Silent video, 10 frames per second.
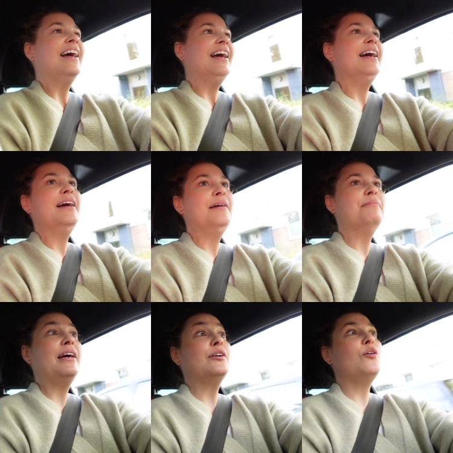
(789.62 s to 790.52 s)
Um,
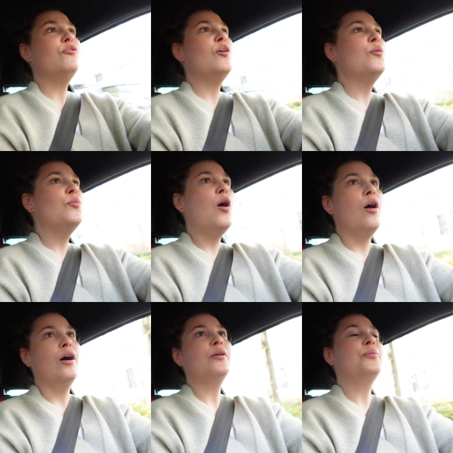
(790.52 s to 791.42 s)
and go for a
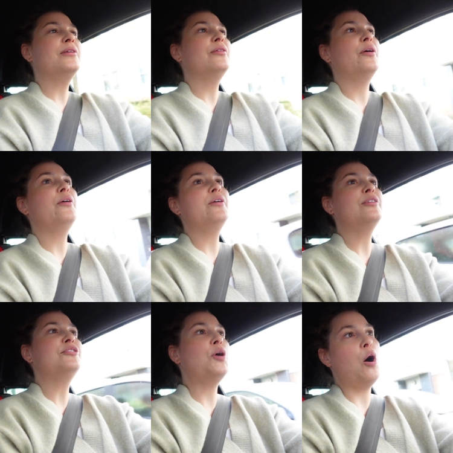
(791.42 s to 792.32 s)
walk with her
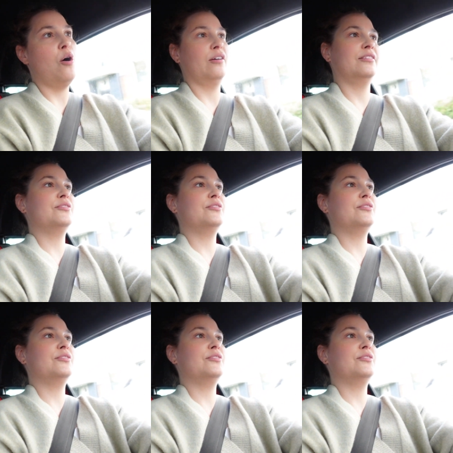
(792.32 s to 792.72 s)
dog.